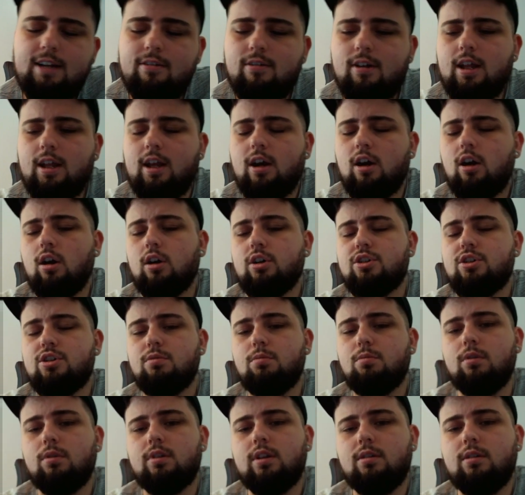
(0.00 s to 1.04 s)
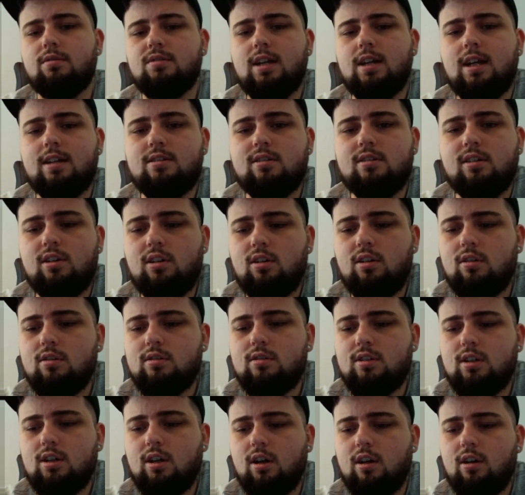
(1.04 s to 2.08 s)
really harsh, you want those anti-lock
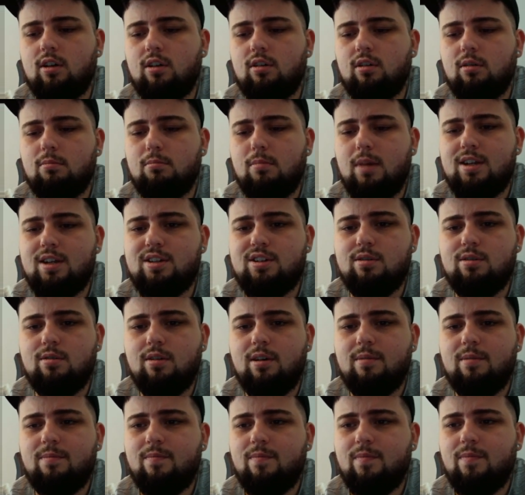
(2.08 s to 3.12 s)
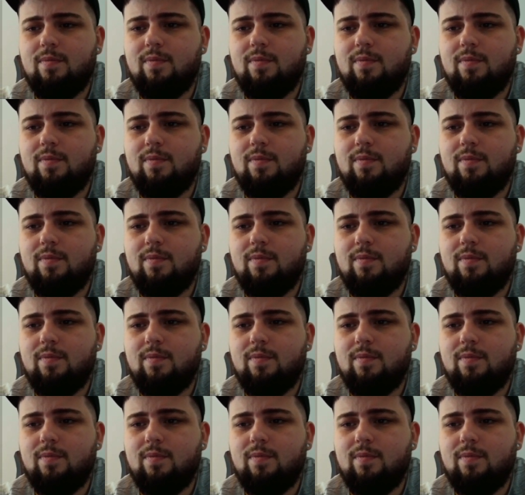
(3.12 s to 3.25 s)
to kind of not mess you up.